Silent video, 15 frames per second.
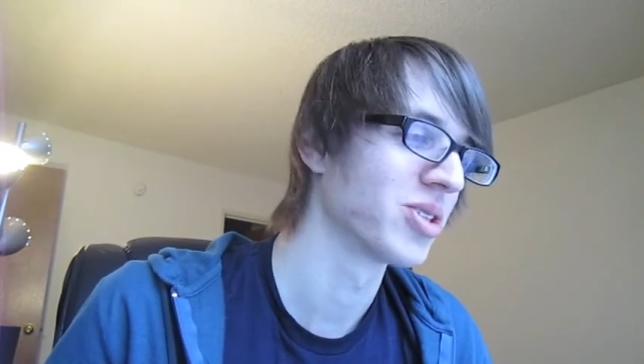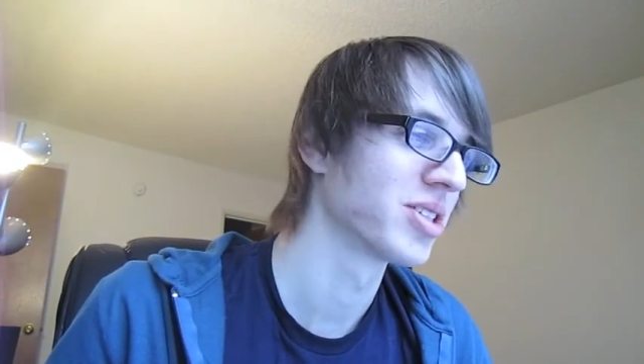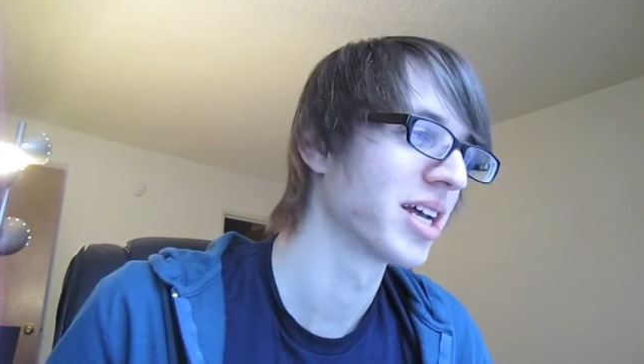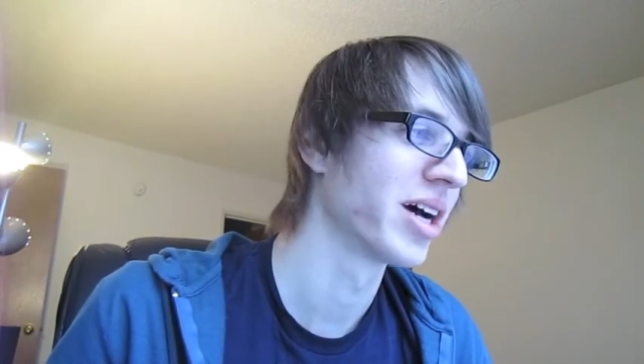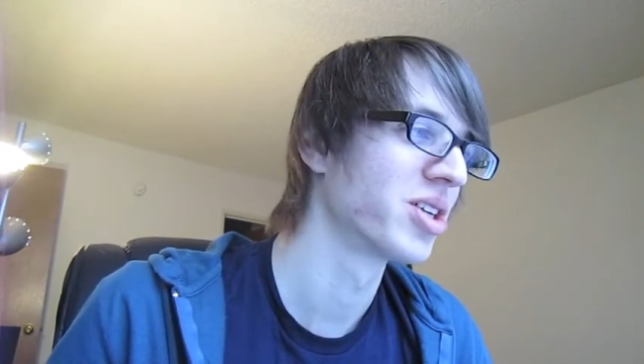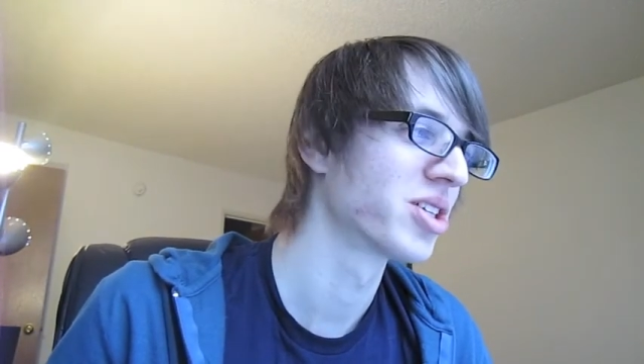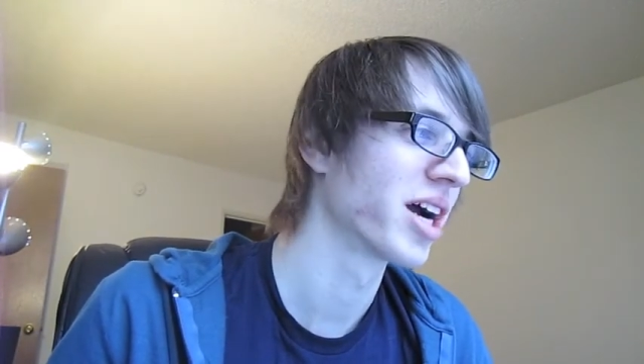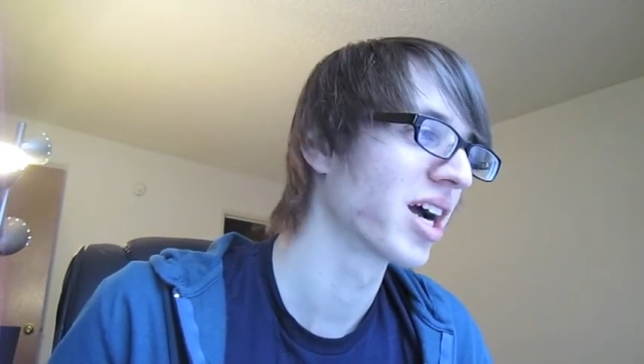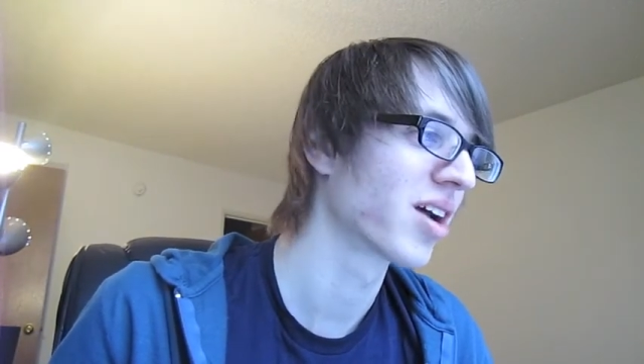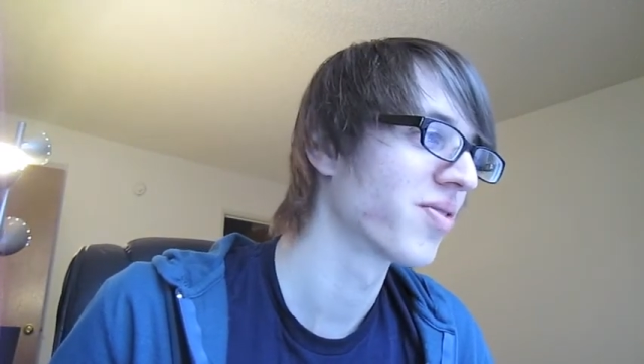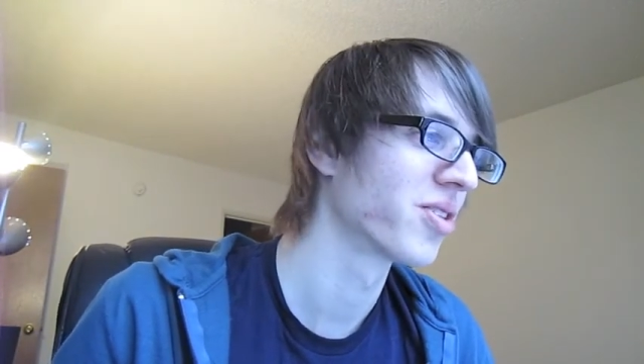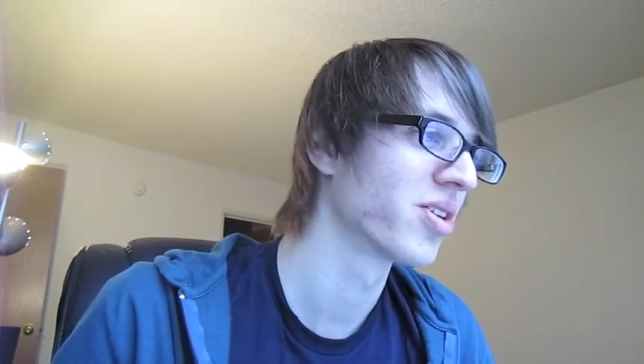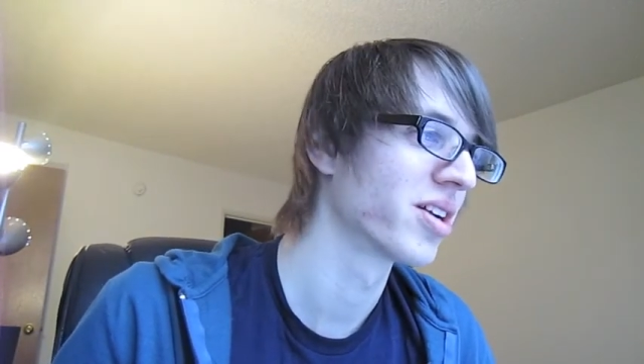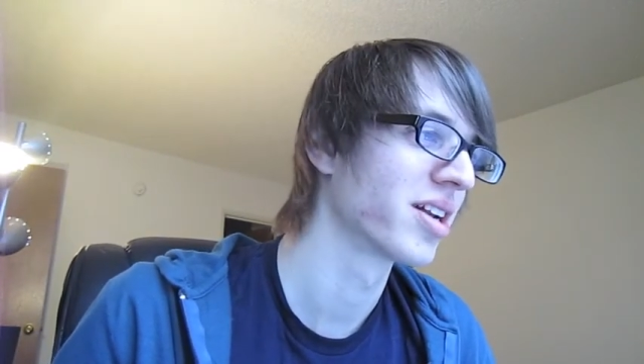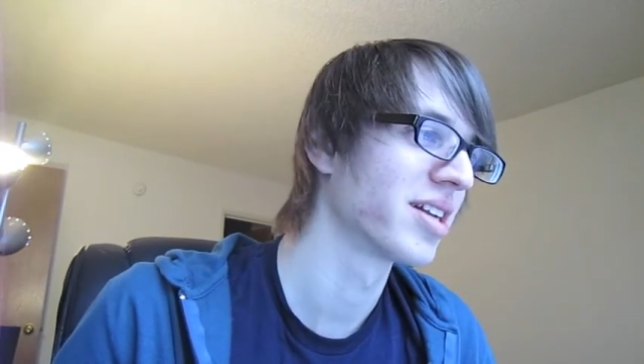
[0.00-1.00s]
soundtrack, if
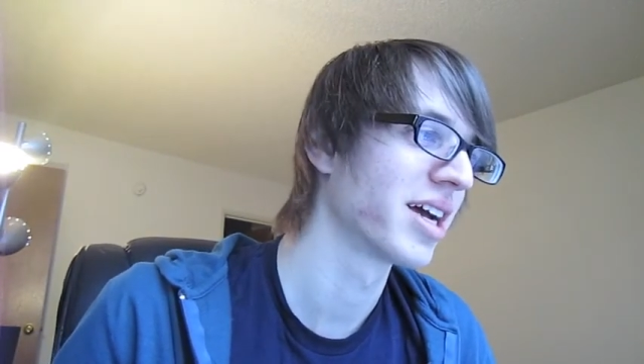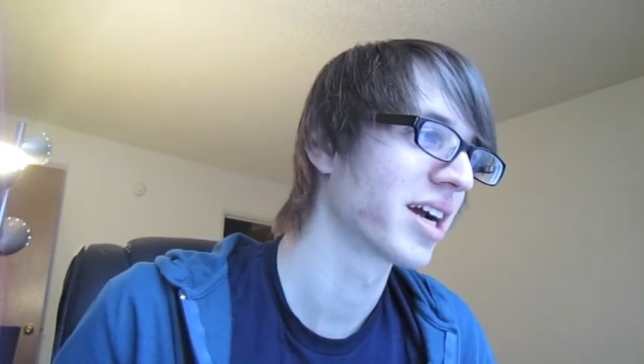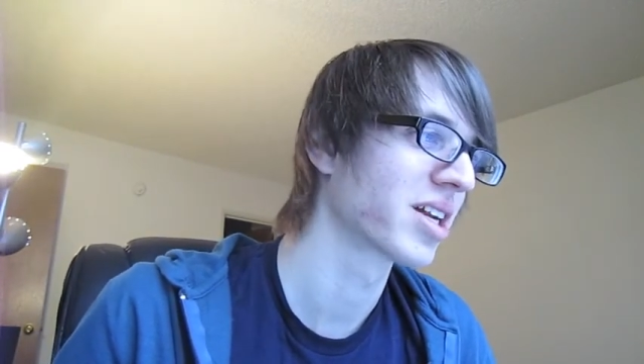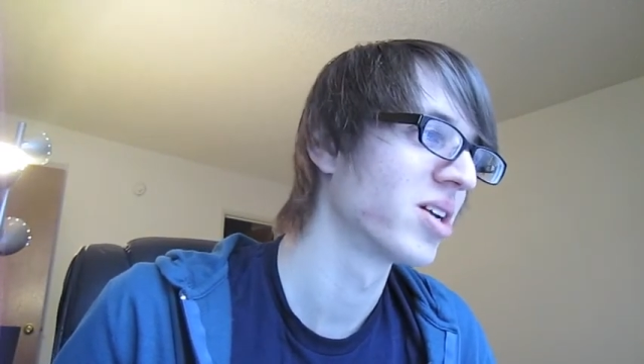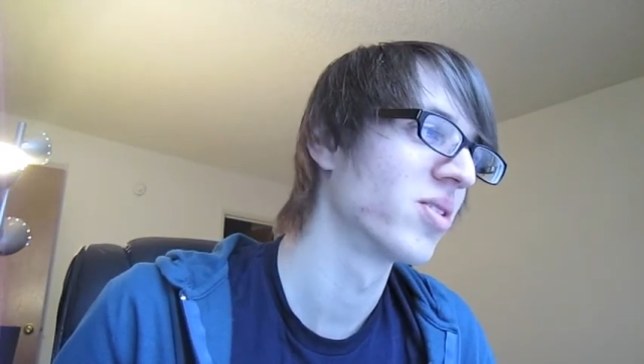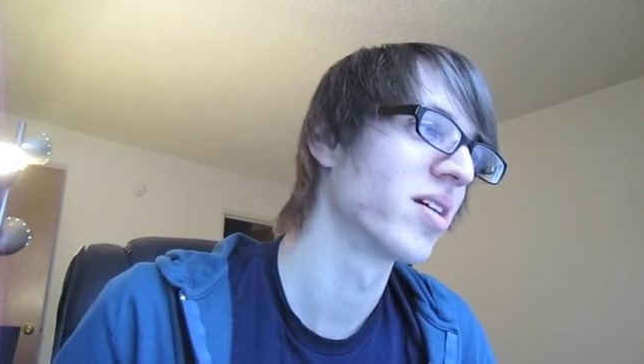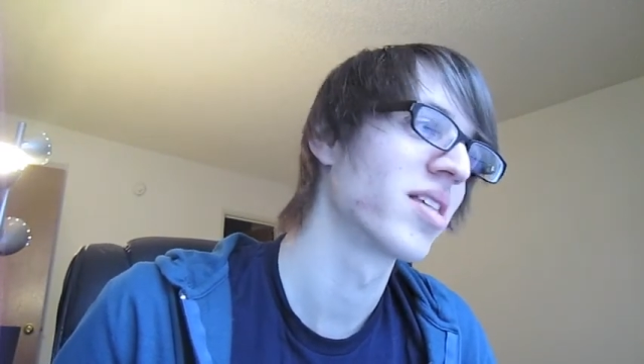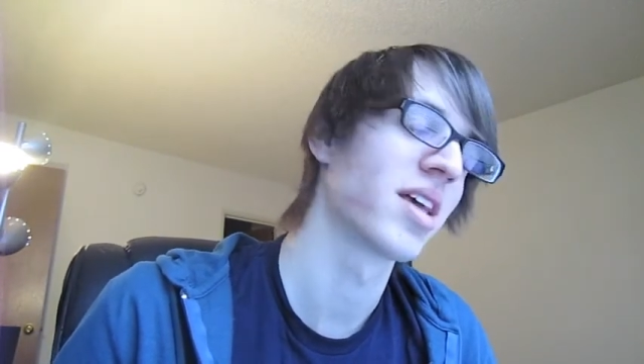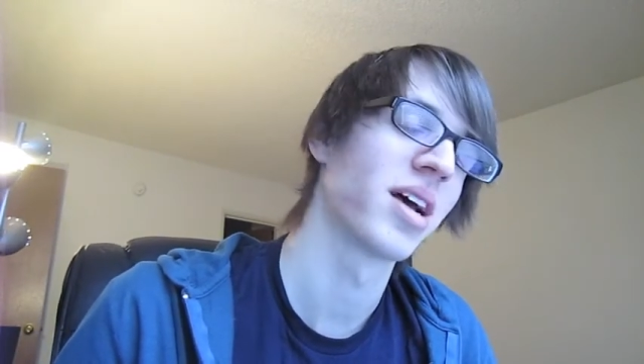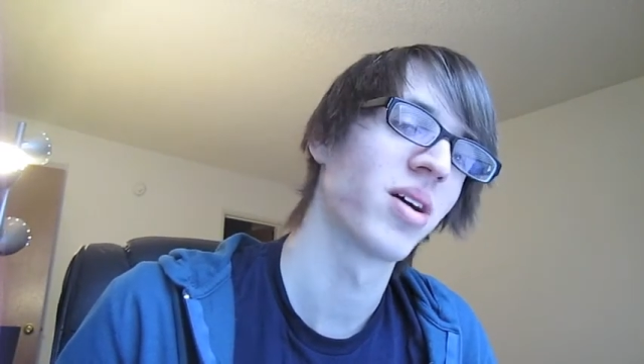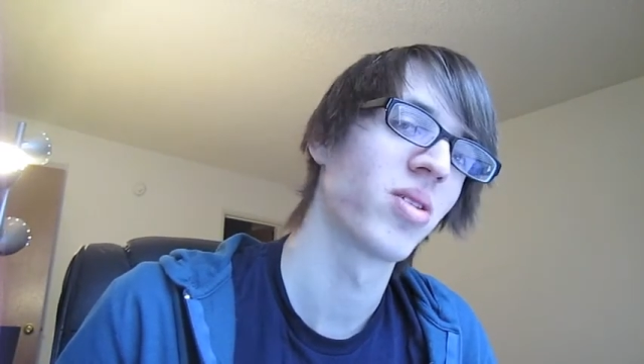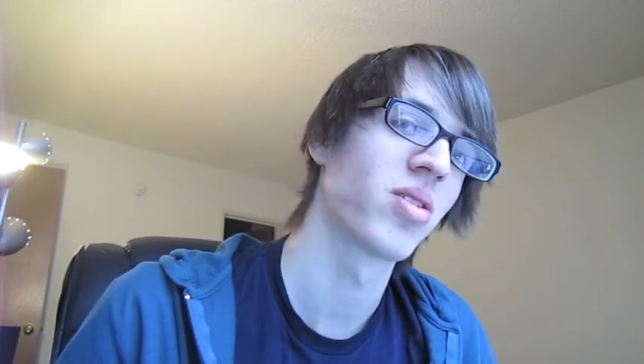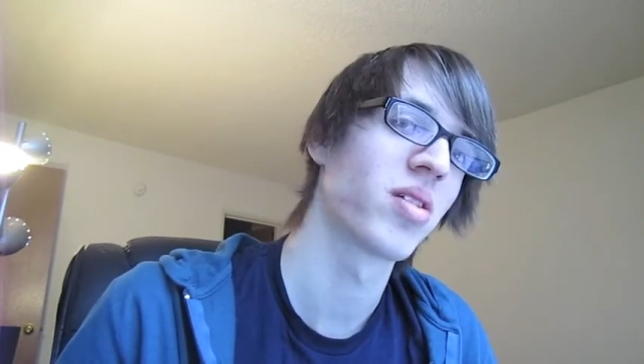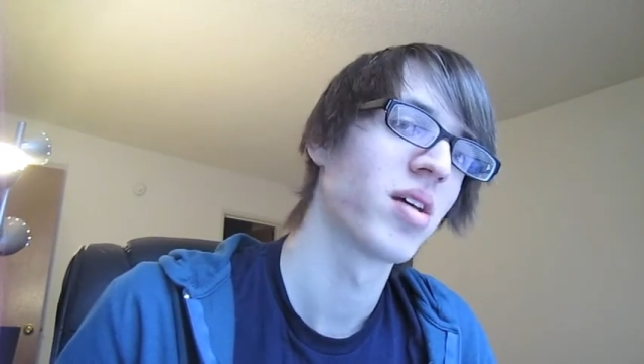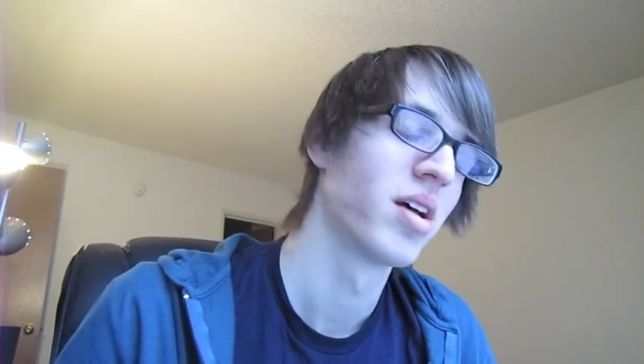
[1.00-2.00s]
you're into techno-y
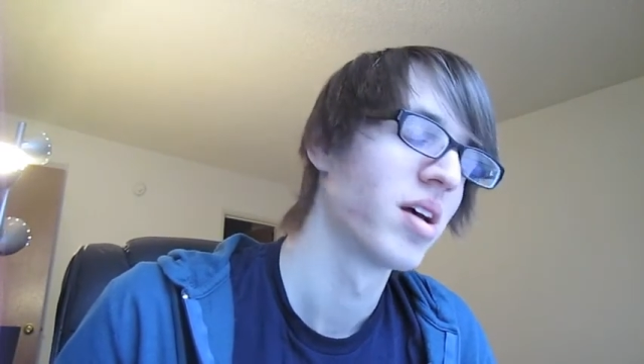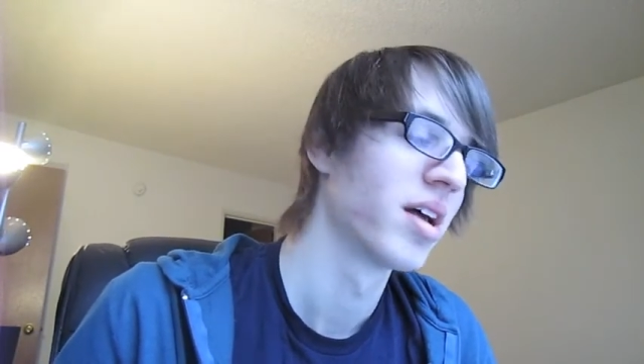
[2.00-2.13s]
sounds,